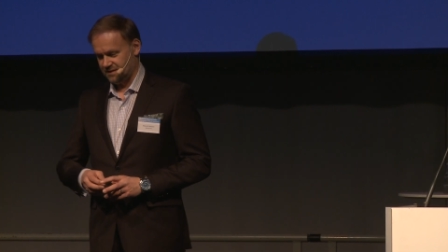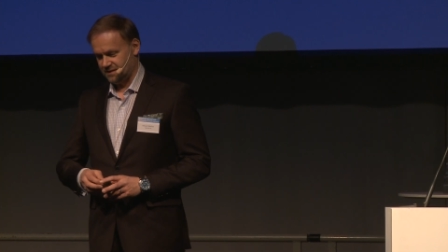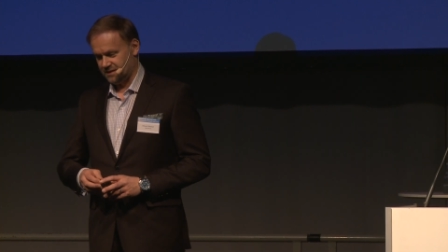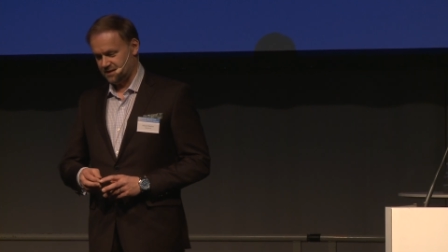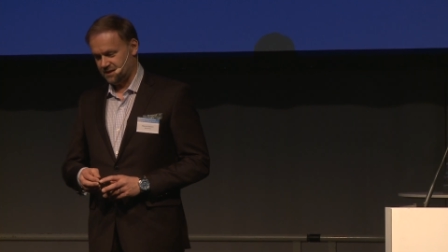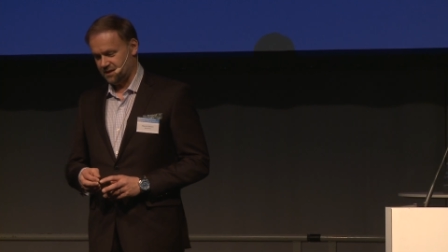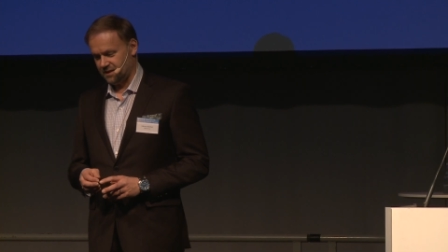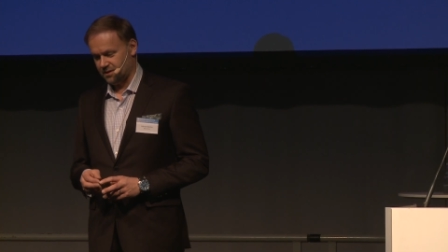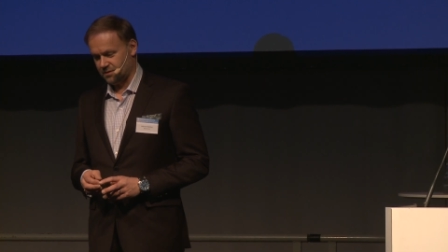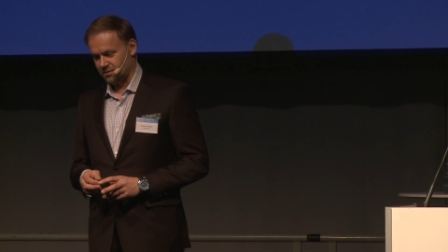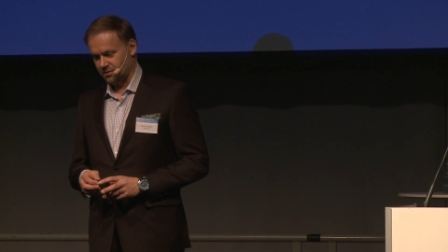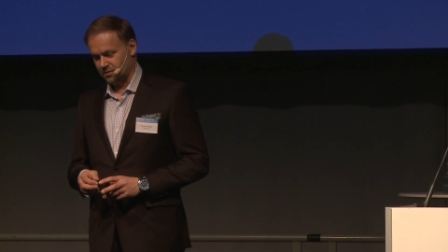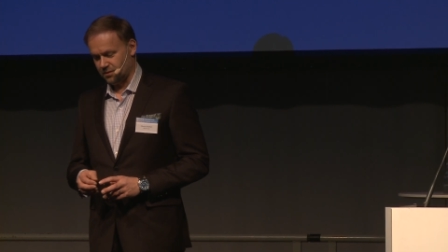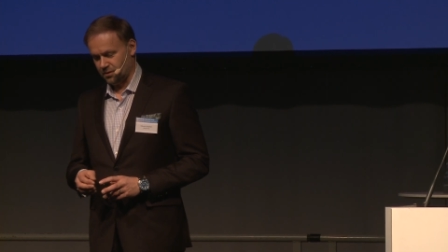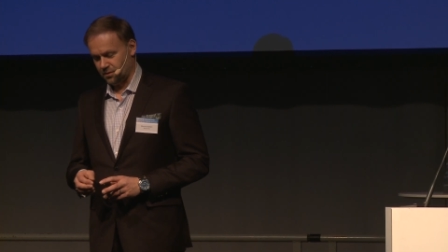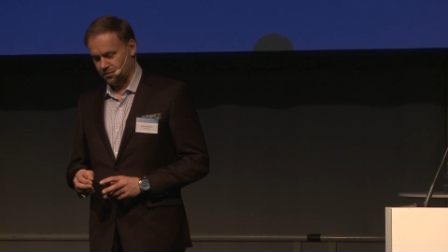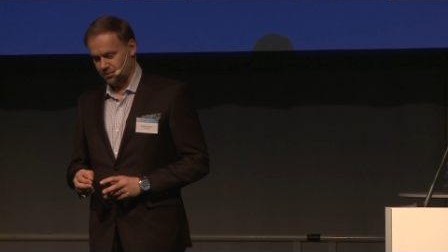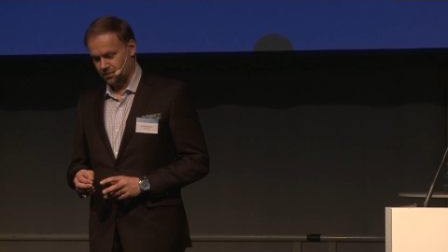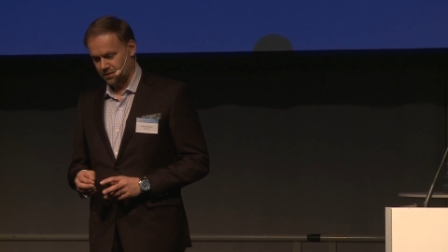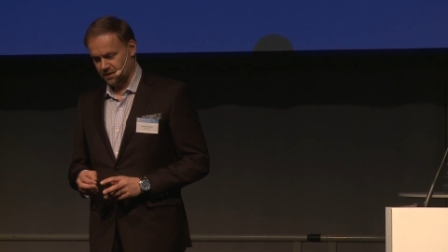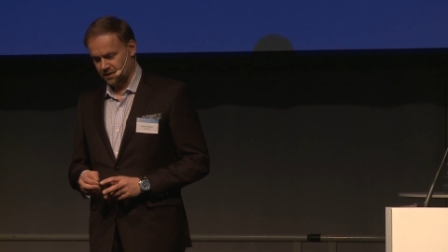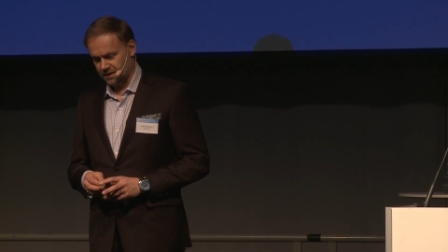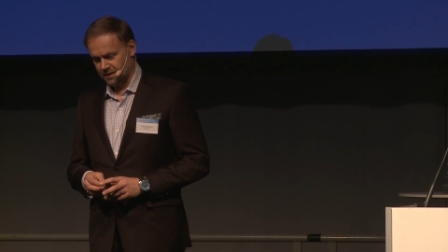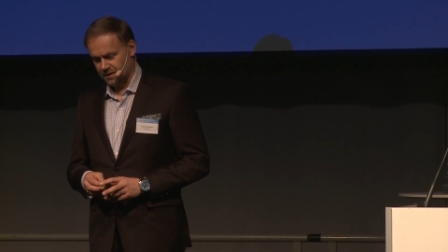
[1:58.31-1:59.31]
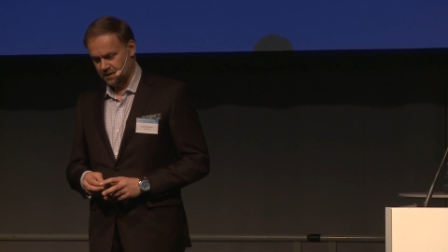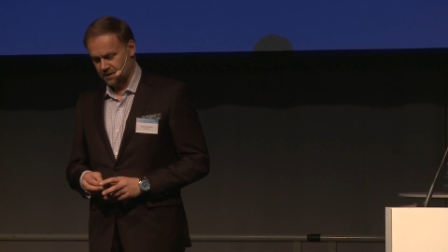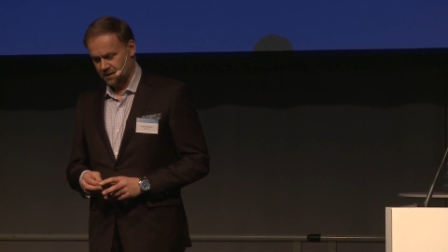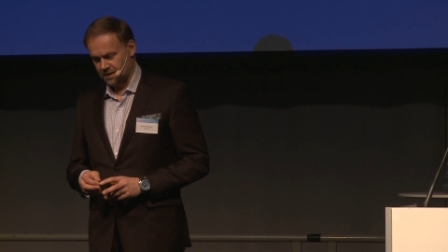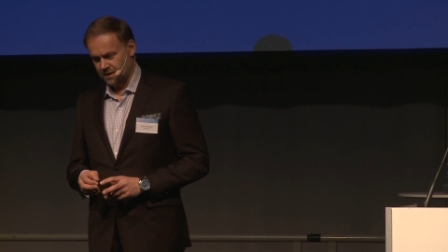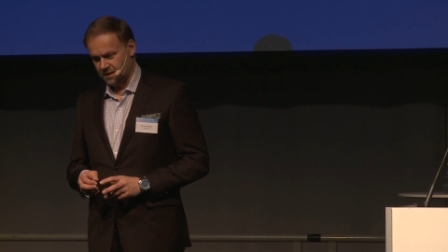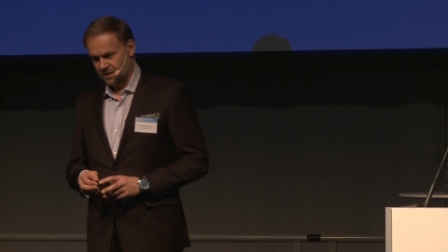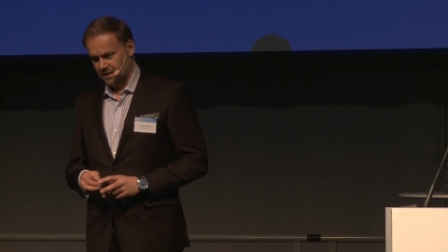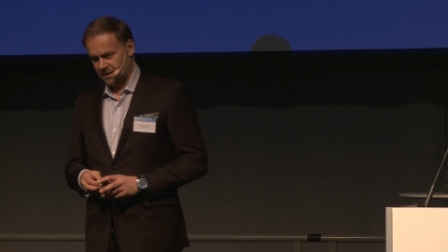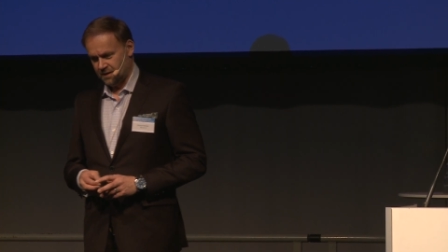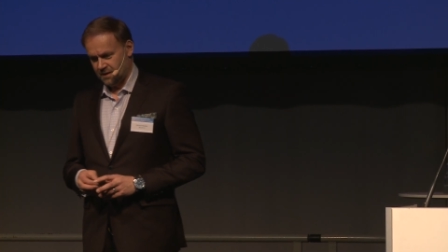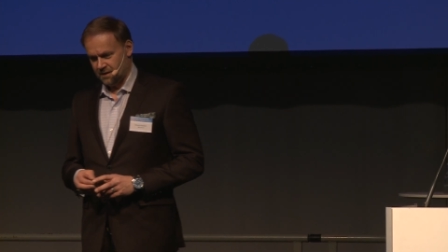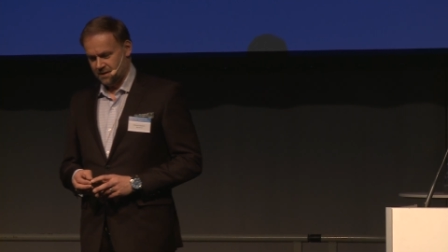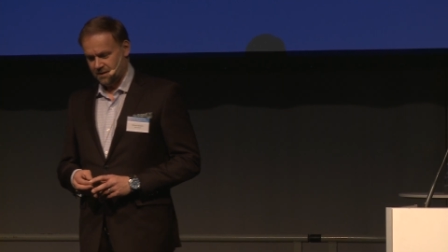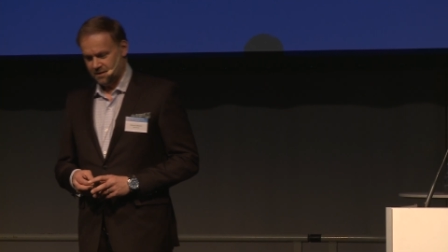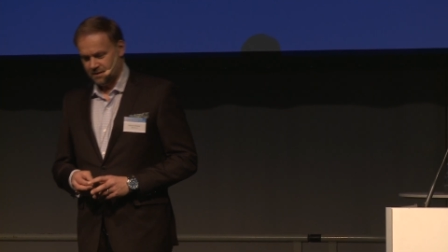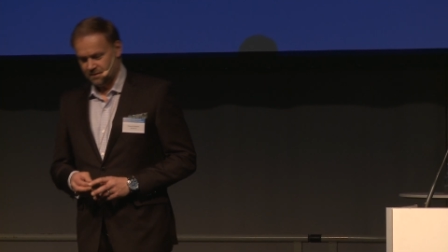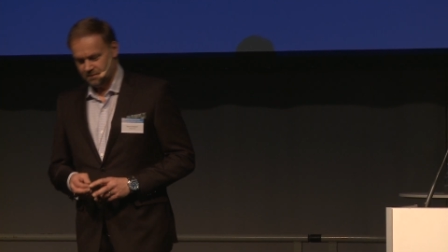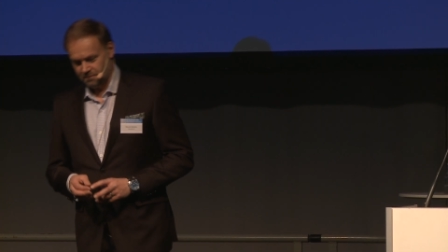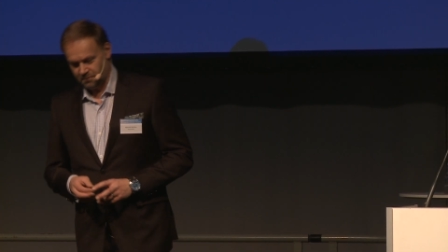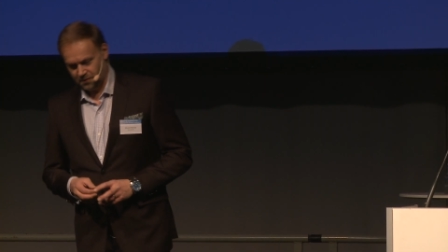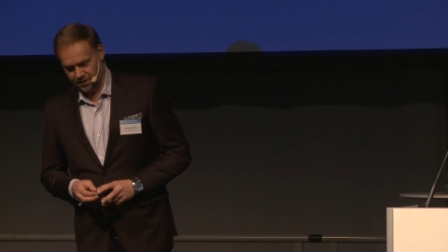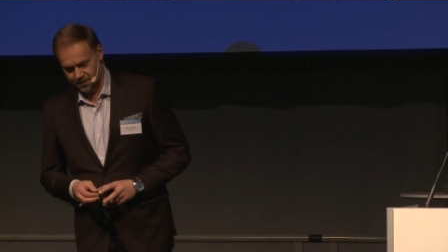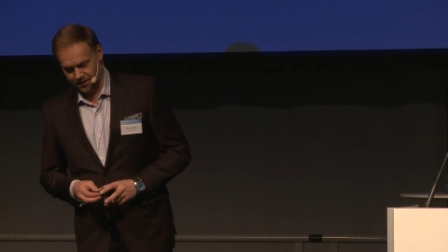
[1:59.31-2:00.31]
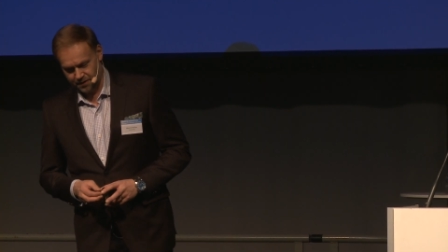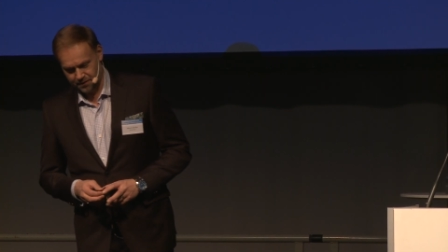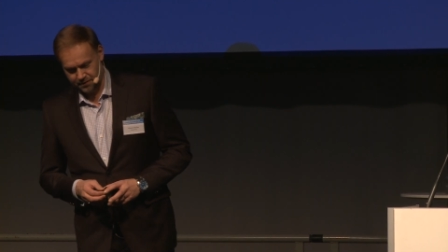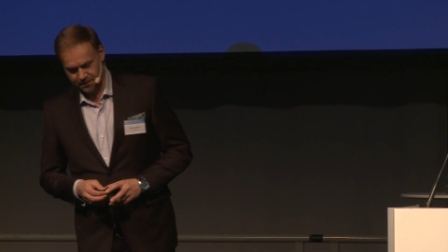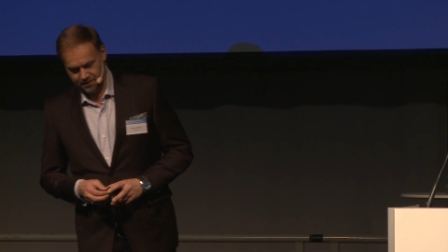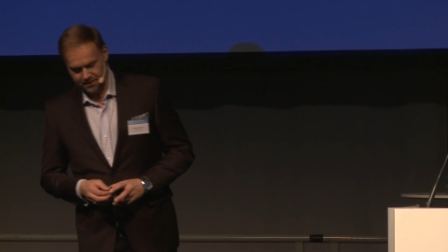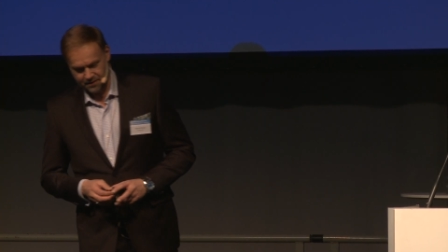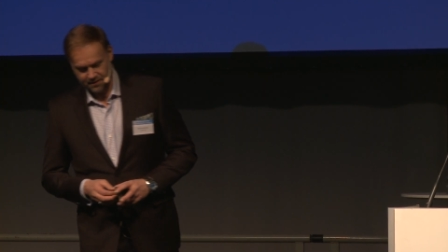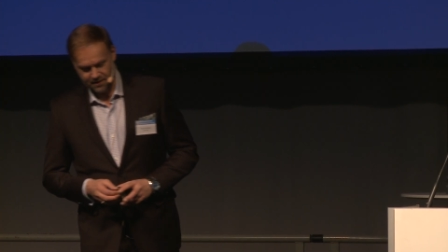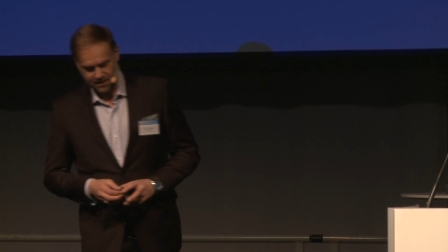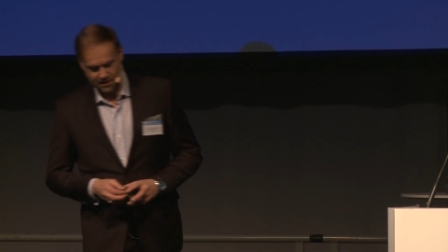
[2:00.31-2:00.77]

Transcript: he concluded Mariana and